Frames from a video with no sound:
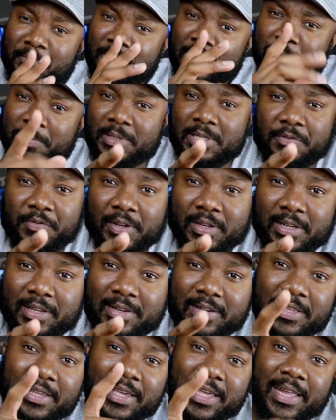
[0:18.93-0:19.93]

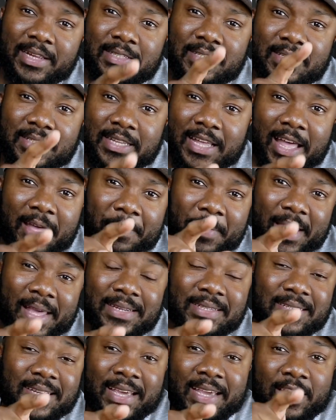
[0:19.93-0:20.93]
Specifically the Galaxy Tab
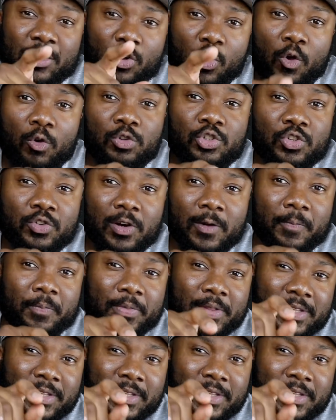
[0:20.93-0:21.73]
S8 Ultra.